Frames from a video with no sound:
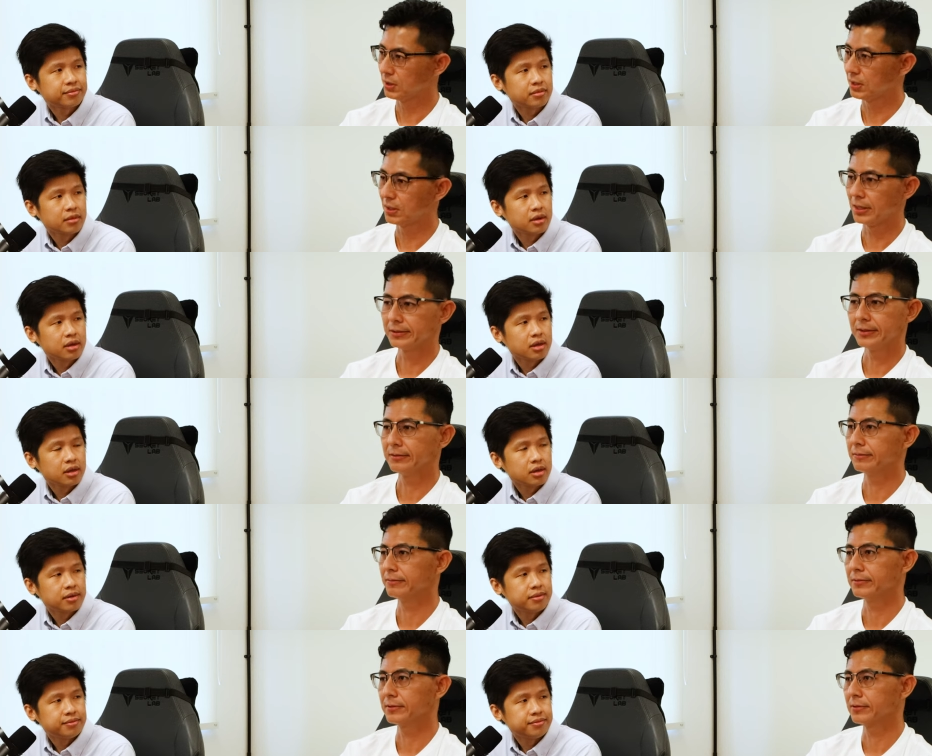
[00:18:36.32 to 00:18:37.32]
Speaker 1: Yeah, I
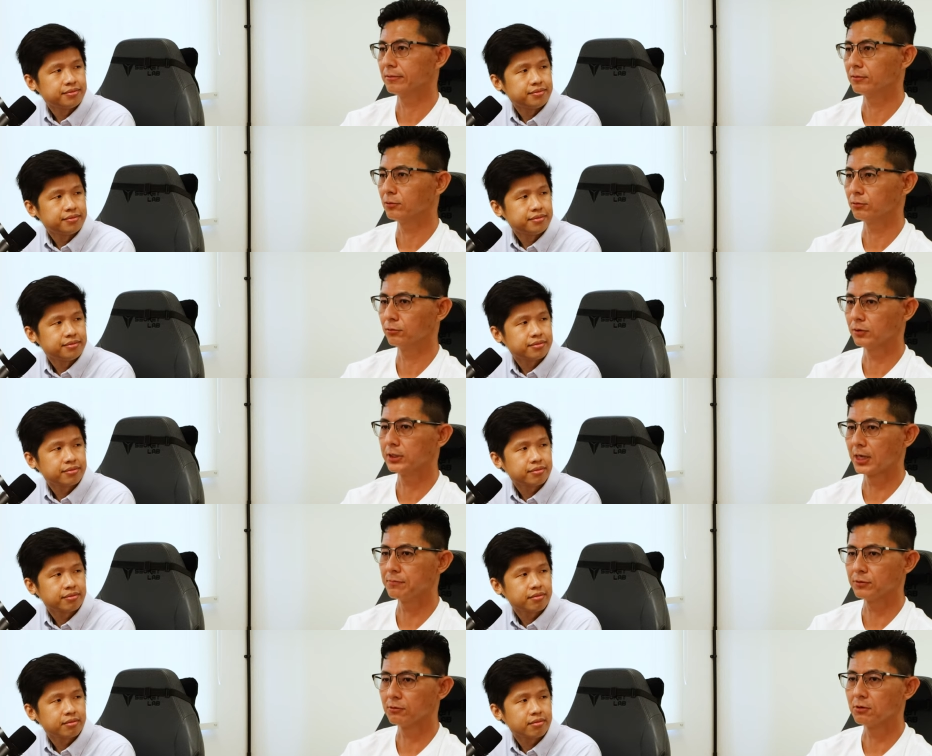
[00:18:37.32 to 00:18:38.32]
think still two,
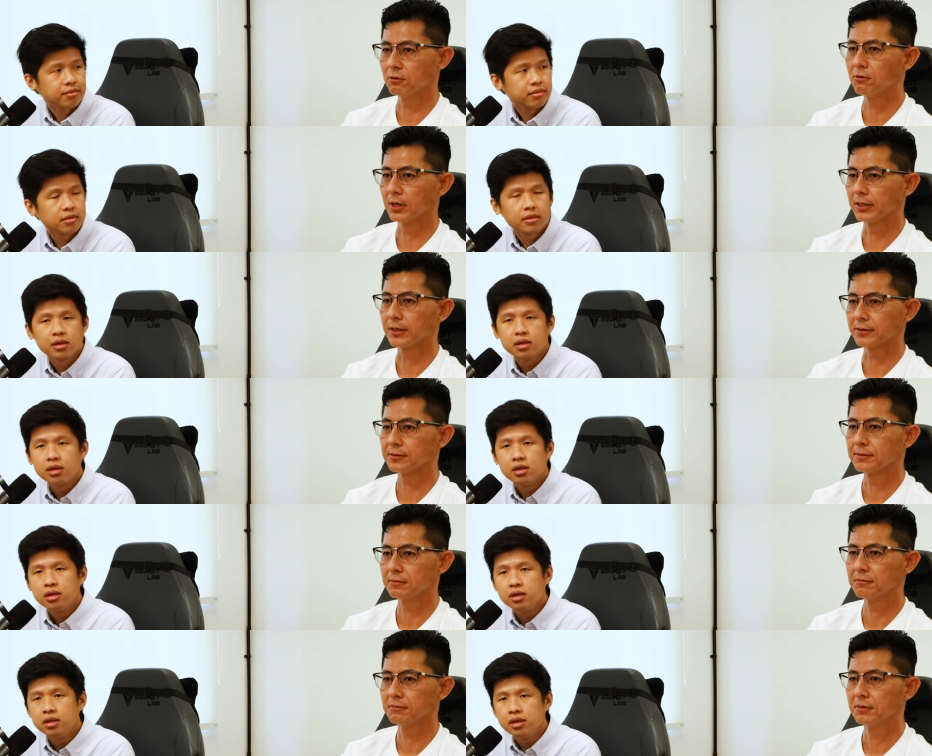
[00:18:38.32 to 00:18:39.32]
three times to go, I
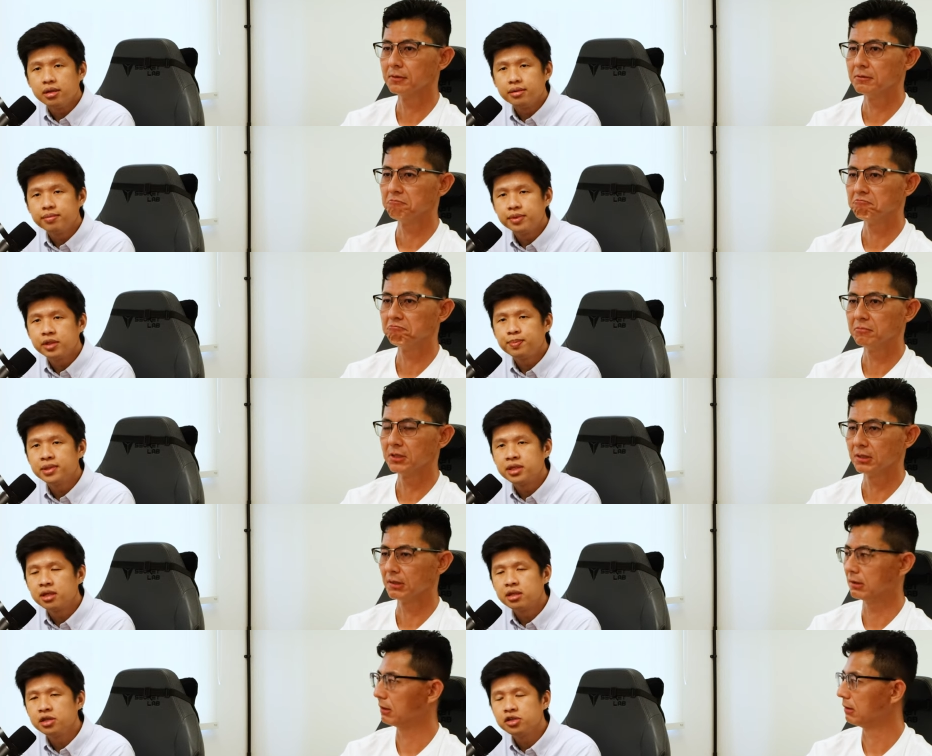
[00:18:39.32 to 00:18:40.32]
guess. Yeah. Wow. The
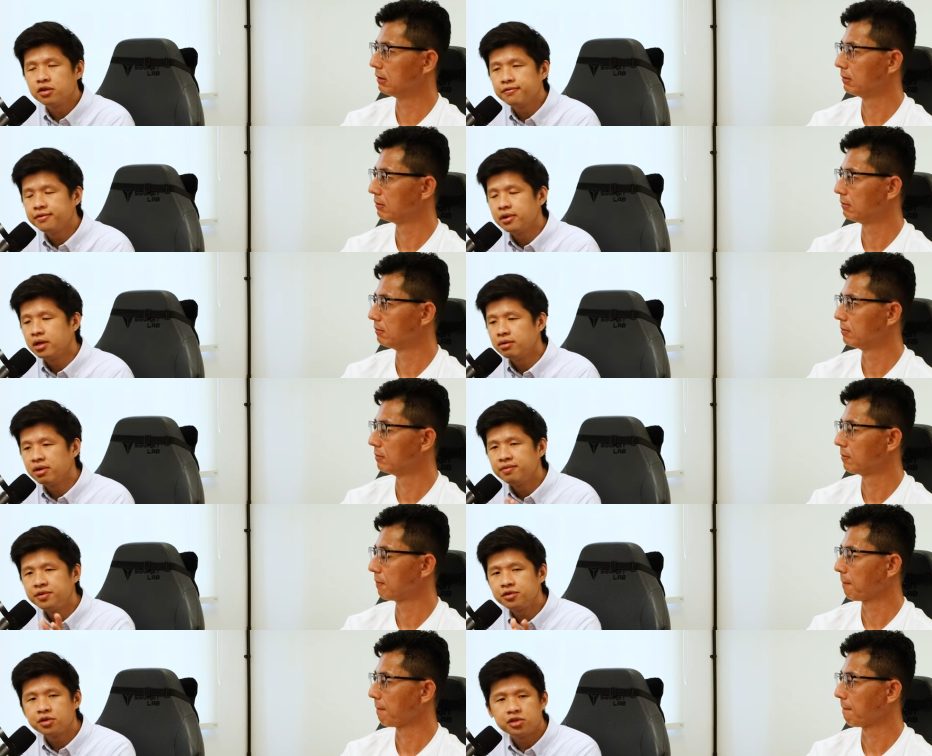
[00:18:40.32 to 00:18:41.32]
percentage
Speaker 2: yeah. of uh,
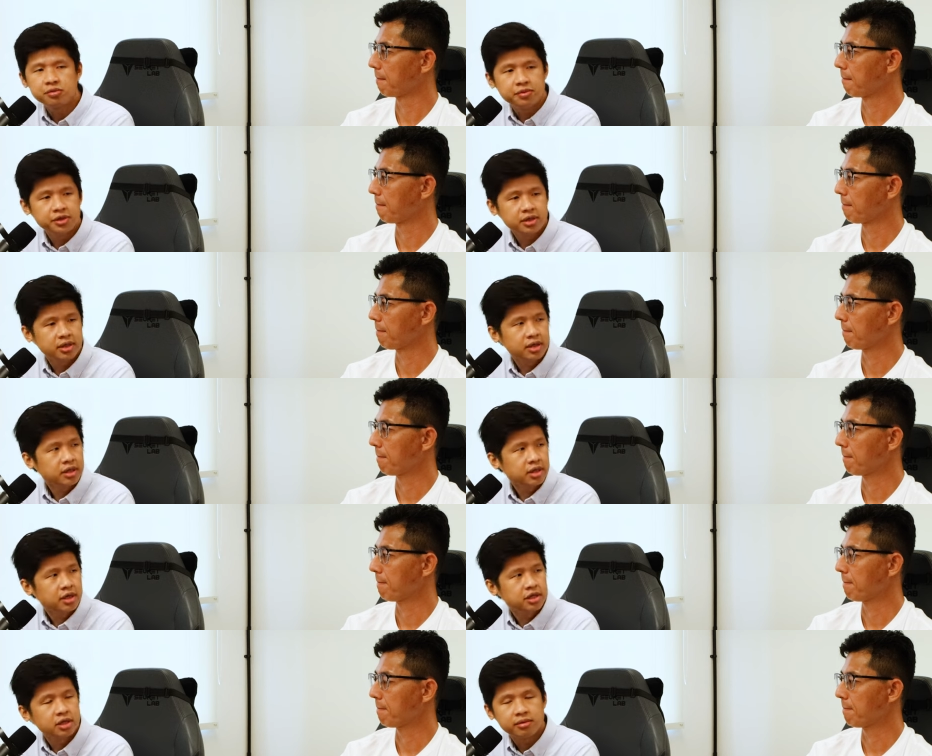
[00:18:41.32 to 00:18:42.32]
revenue contribution, I
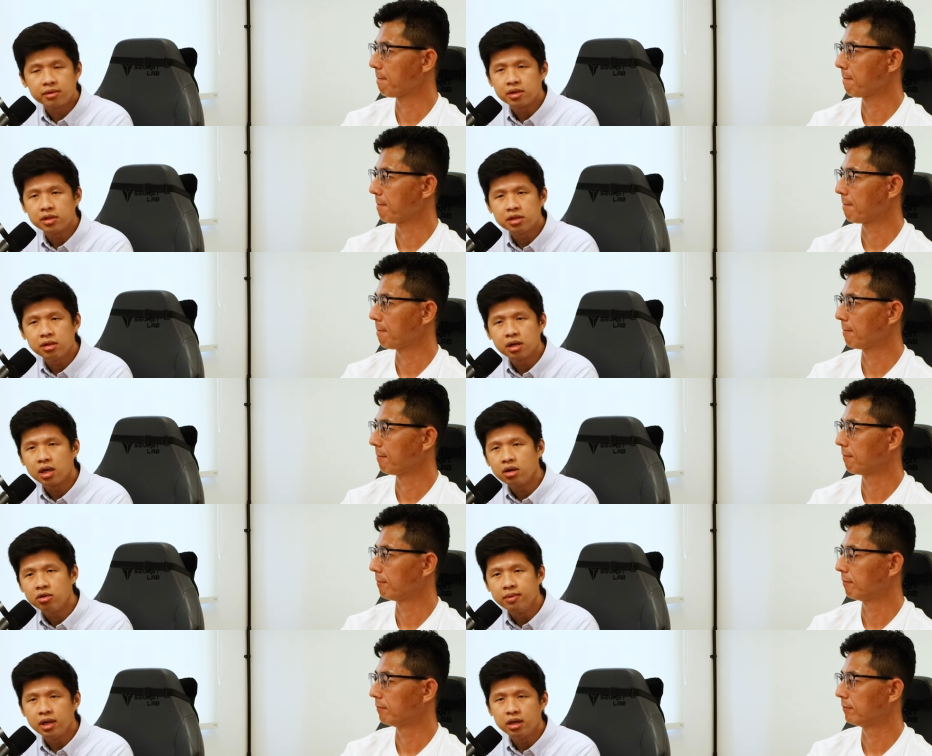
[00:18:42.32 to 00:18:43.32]
think international still
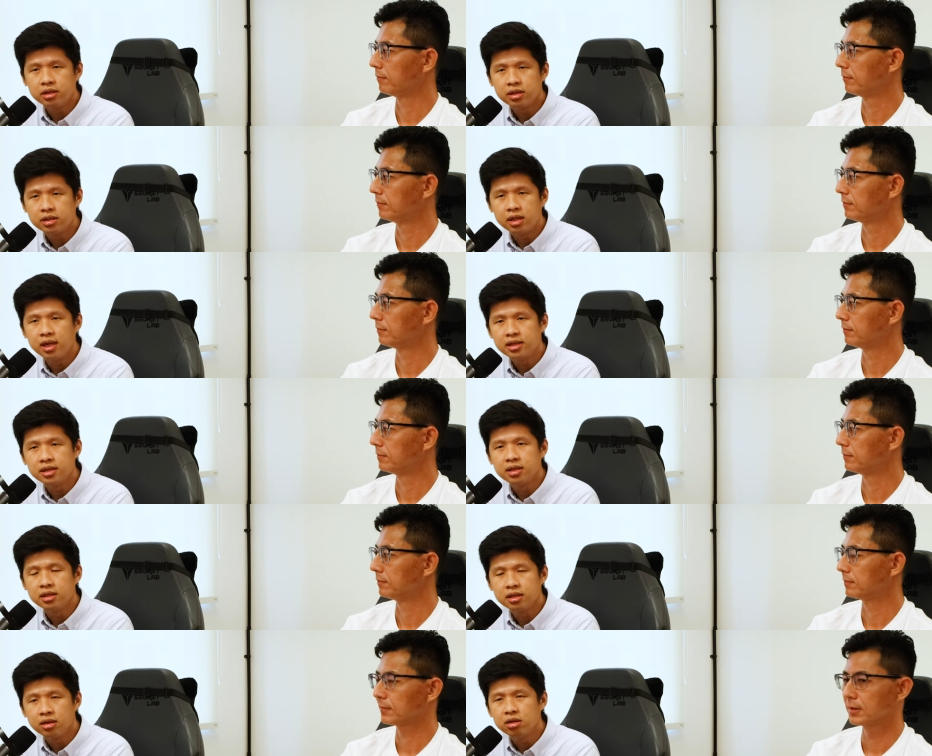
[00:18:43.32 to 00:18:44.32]
account about
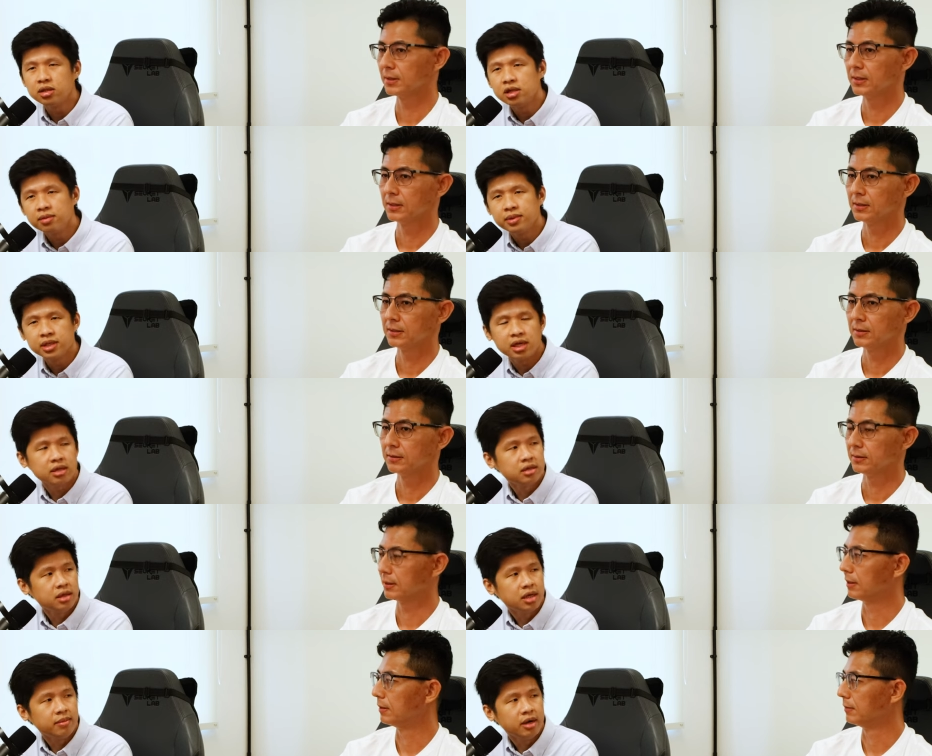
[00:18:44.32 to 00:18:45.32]
less than or thirty
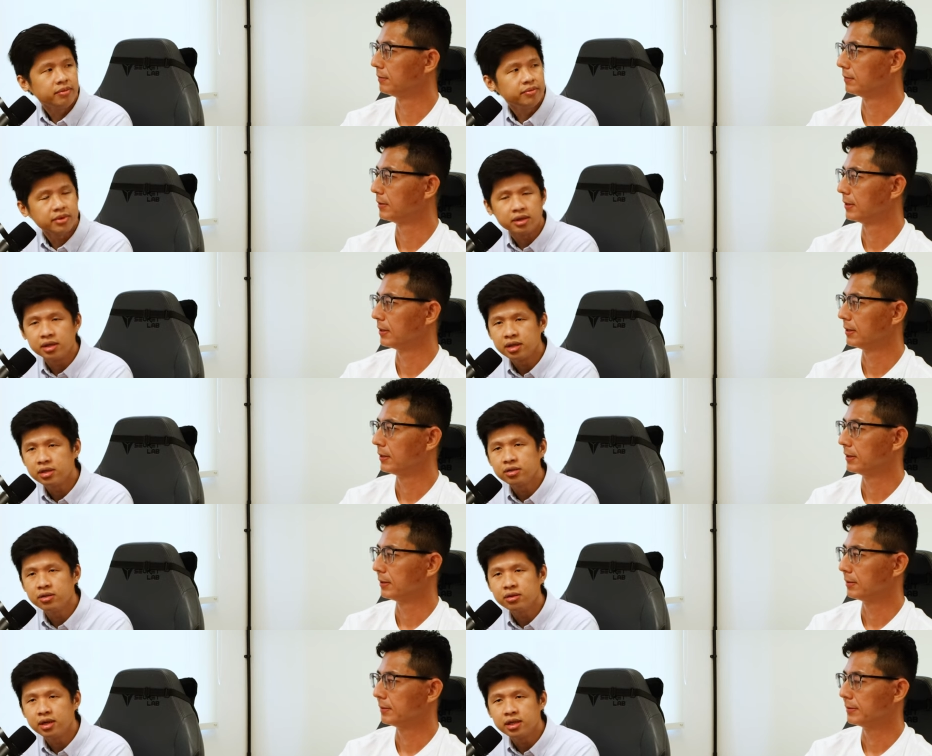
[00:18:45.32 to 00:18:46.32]
percent. Yeah. About.
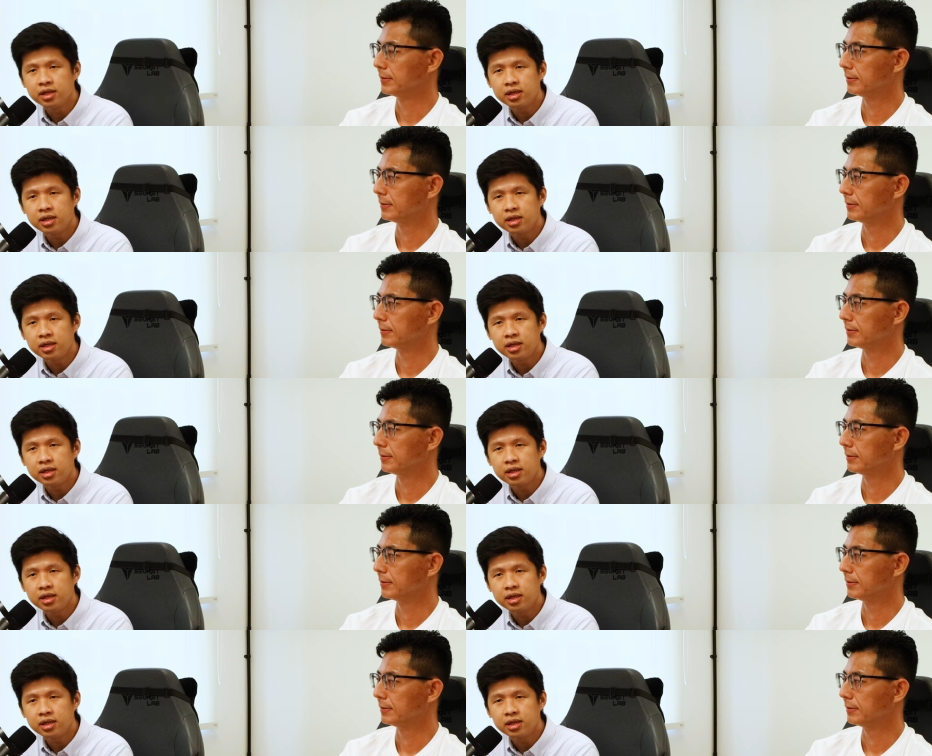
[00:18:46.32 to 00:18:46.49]
Okay, so I